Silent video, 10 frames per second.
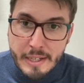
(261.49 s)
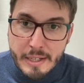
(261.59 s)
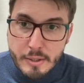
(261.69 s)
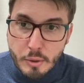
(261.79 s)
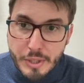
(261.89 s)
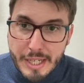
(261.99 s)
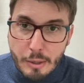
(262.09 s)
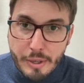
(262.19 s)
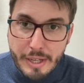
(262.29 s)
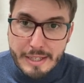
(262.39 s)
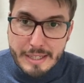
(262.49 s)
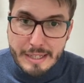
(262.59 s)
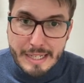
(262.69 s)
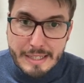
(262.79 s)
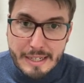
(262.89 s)
So take a look at this.
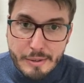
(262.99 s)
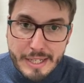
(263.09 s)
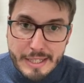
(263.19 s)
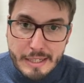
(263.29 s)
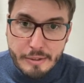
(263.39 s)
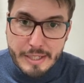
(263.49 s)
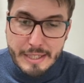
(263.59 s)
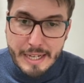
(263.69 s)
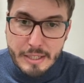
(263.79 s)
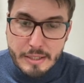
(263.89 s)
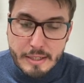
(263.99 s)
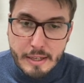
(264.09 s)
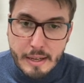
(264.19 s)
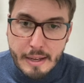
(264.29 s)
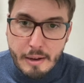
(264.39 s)
Let's increase now the size
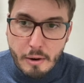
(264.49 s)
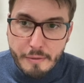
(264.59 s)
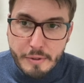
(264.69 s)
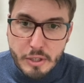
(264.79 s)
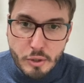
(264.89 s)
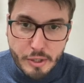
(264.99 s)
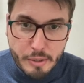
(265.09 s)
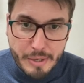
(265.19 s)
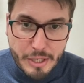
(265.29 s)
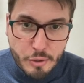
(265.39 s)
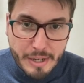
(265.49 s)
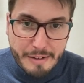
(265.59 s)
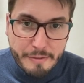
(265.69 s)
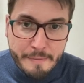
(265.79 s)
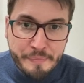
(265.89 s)
of this other
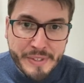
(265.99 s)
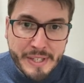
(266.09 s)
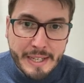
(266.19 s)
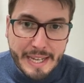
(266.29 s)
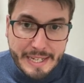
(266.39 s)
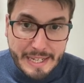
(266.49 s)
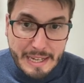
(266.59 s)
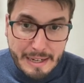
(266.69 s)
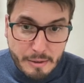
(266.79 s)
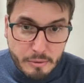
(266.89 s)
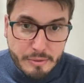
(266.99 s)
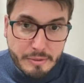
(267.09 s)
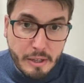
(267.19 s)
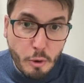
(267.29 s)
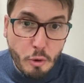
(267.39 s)
radiograph. And now
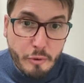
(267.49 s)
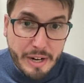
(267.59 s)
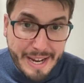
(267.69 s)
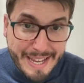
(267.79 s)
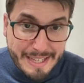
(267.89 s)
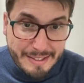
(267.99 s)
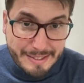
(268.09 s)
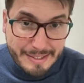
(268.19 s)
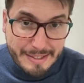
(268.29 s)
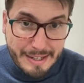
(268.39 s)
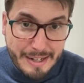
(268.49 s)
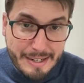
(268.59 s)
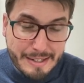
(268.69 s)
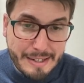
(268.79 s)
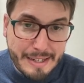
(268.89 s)
the overhangs
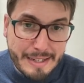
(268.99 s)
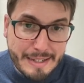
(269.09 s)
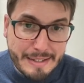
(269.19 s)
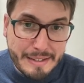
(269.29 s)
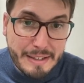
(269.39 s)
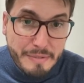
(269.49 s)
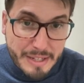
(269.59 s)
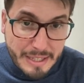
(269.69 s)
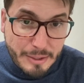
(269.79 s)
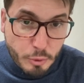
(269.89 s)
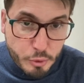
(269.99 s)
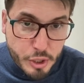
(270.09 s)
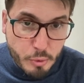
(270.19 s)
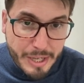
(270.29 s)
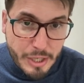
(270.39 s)
are even in
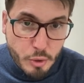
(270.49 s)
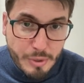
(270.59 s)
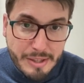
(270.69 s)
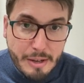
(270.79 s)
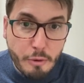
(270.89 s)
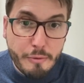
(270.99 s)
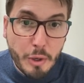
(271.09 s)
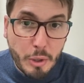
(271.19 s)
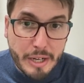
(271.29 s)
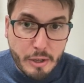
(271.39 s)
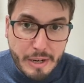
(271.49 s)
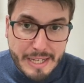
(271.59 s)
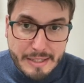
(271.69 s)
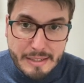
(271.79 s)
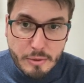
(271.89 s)
continuation with the alveolar
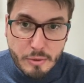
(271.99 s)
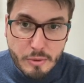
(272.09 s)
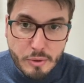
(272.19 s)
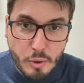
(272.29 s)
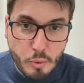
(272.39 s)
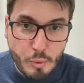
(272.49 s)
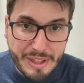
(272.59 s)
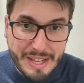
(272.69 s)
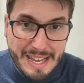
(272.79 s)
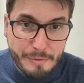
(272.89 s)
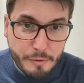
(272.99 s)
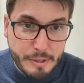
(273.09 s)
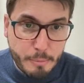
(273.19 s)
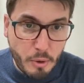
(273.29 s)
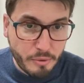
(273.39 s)
crest, so with the level of
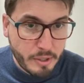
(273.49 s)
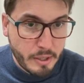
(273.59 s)
the bone,